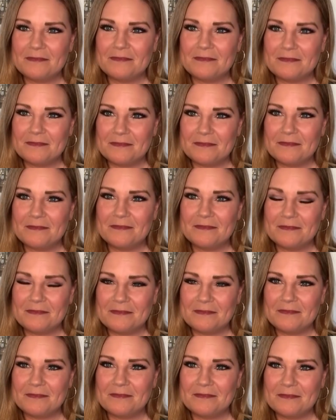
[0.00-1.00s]

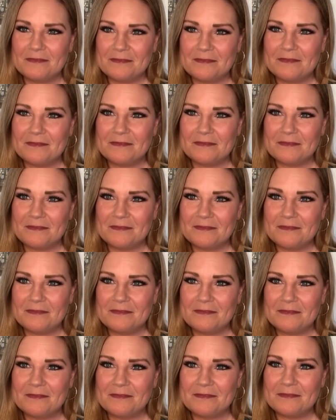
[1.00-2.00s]

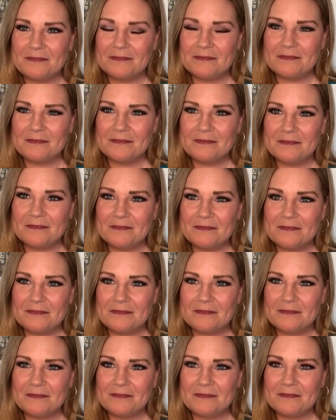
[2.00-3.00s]

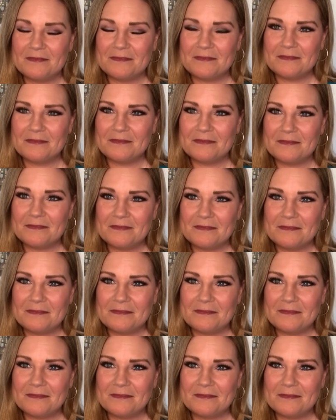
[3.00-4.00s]

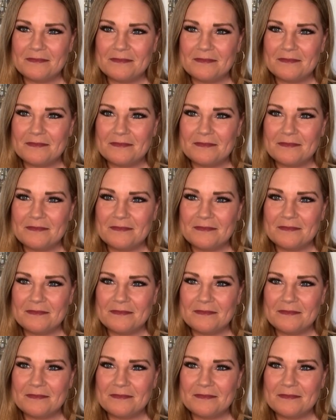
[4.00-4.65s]
No words are spoken by the person on screen.